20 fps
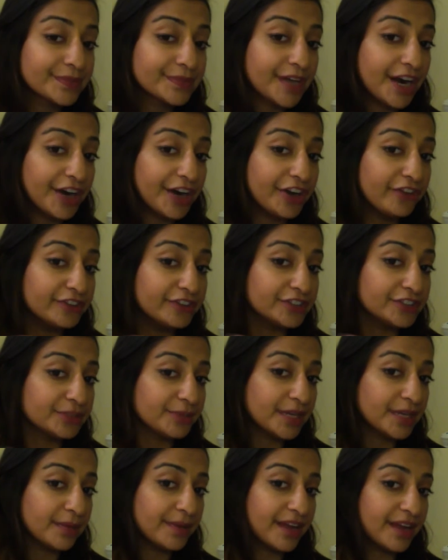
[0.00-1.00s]
I don't know if it's
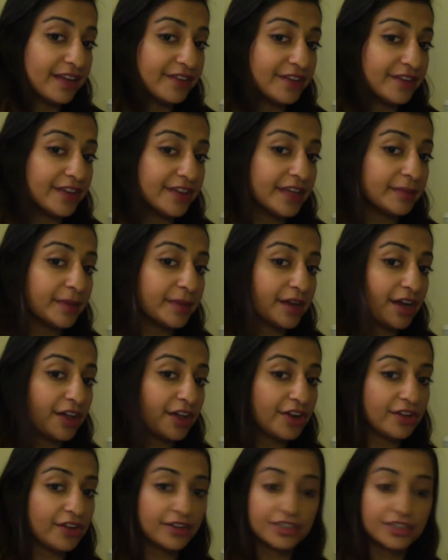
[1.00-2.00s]
me, but I feel like my
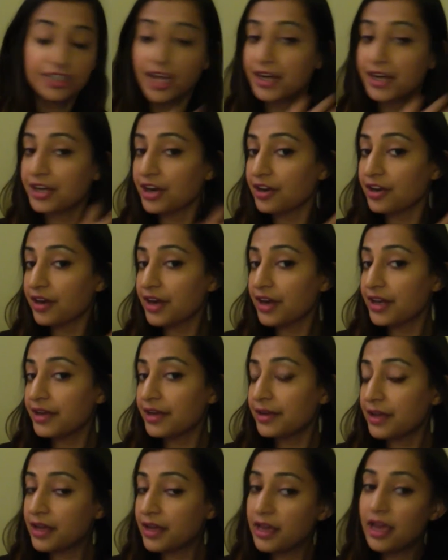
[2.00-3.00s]
color looks shiny
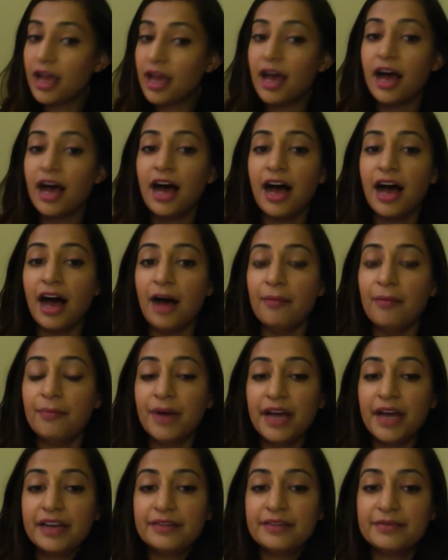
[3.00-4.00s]
already.
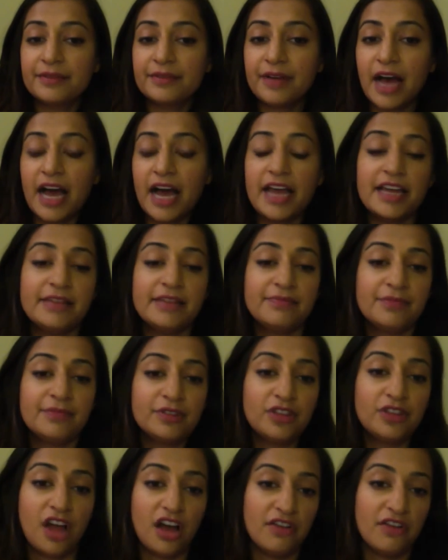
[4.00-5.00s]
But I
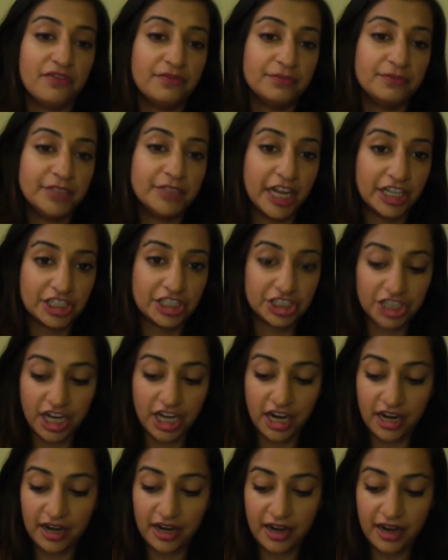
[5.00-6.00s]
love
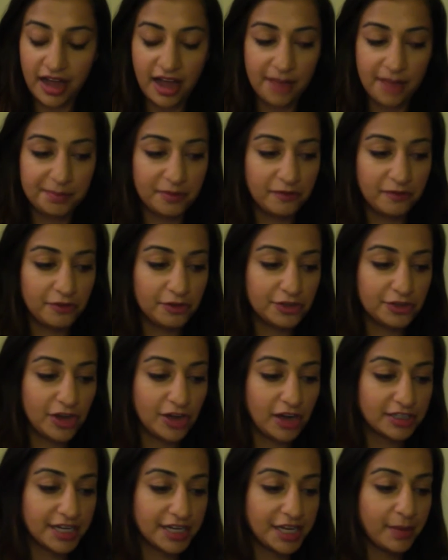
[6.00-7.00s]
texture. If you
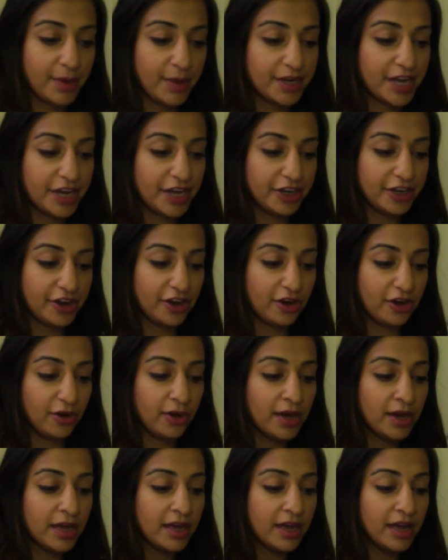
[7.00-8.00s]
talk to anybody I
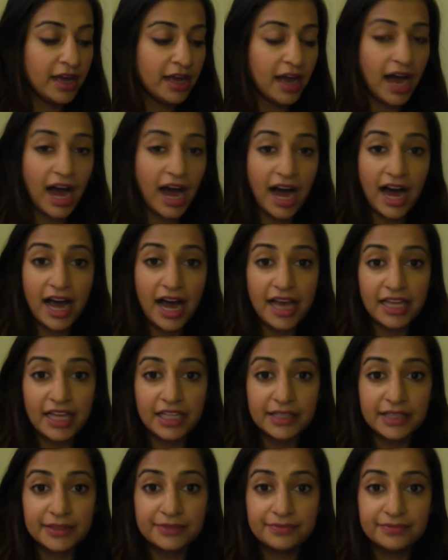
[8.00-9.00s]
know,
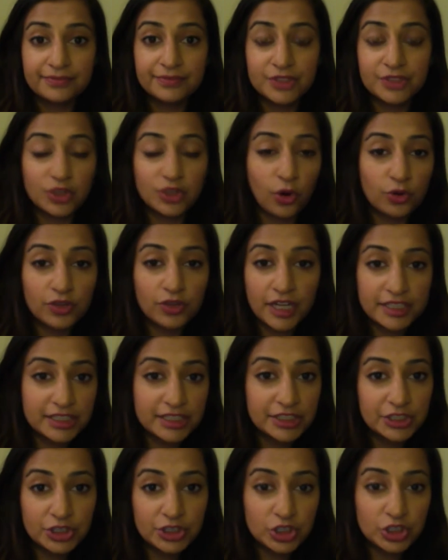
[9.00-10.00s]
I don't like
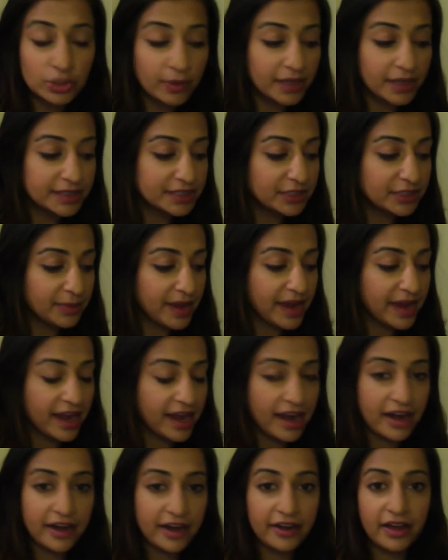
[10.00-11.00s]
to do too much to my
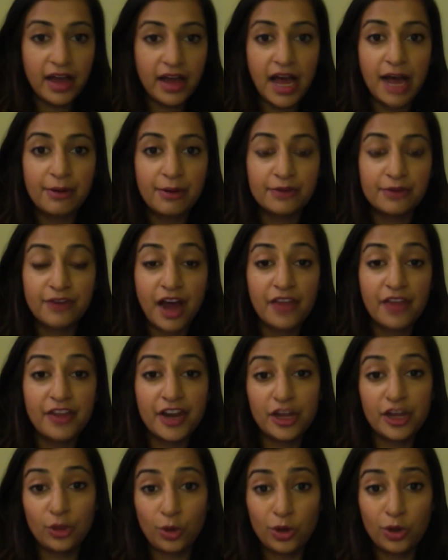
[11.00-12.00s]
hair. I would rather
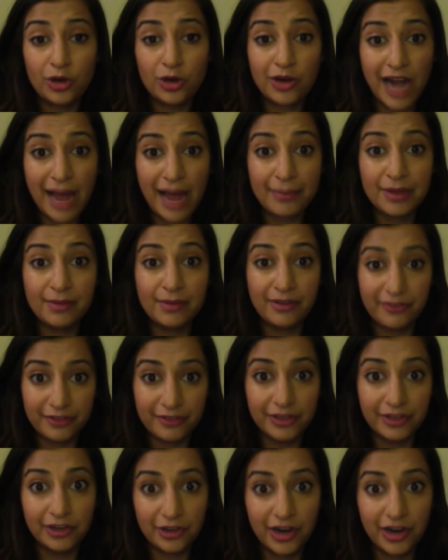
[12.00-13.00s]
it look crappy but
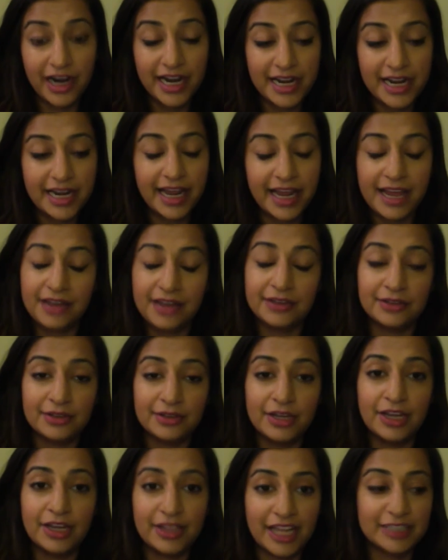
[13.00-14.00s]
feel great, and
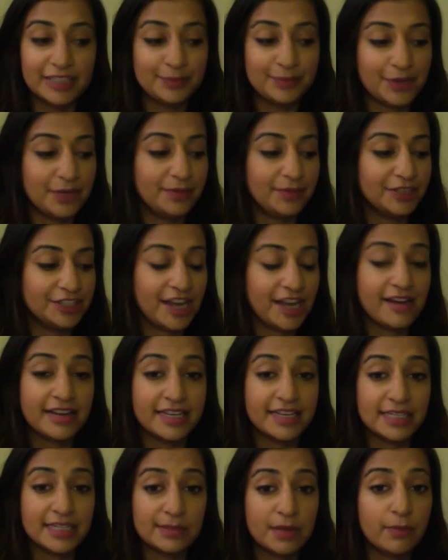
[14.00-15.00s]
that's pretty much how it
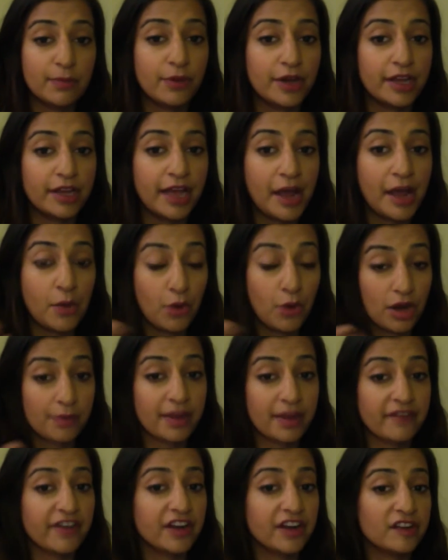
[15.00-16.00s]
is. People at work
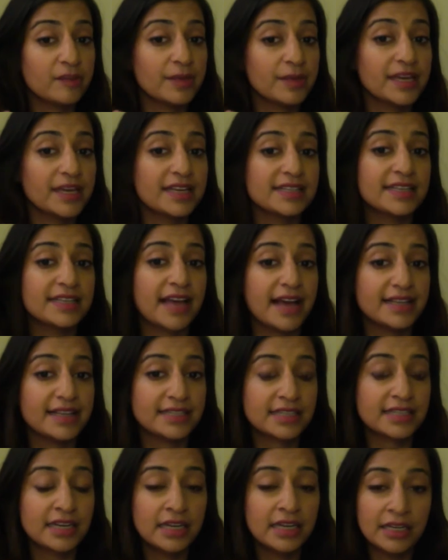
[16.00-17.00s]
make fun of me because they
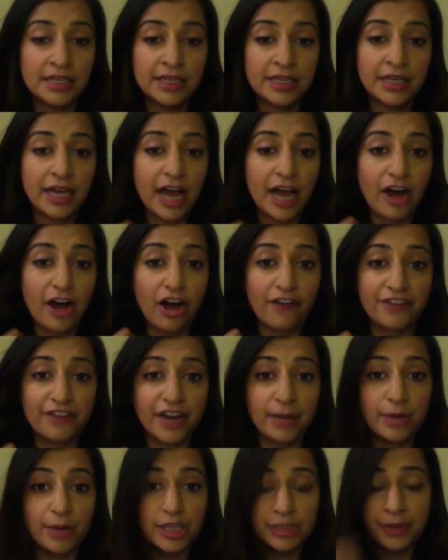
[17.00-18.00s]
ask how often
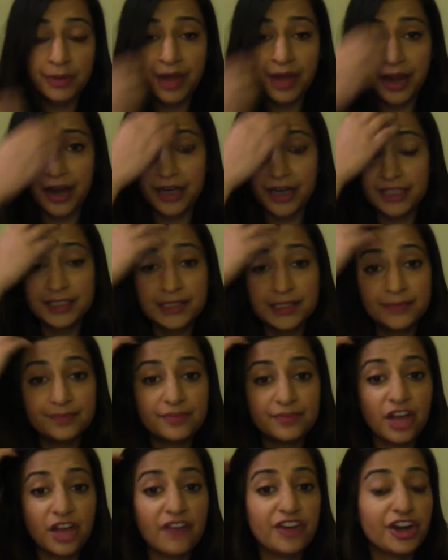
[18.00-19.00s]
I brush my hair, and it's
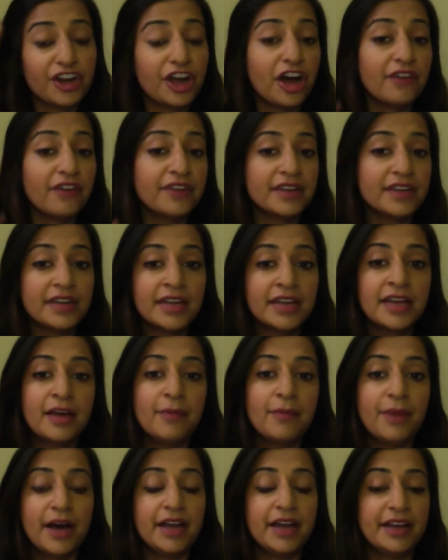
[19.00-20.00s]
not very often.
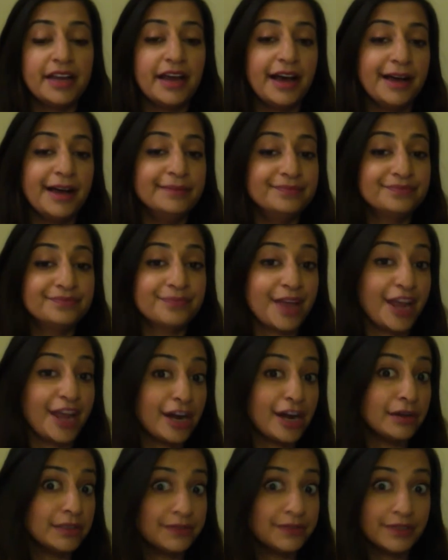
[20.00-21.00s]
But my
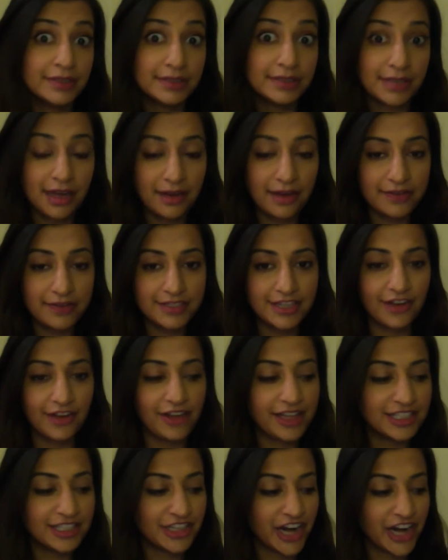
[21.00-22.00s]
hair always feels soft, so
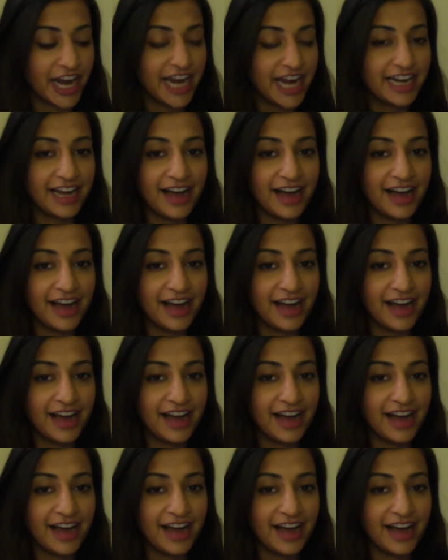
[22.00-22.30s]
that's great.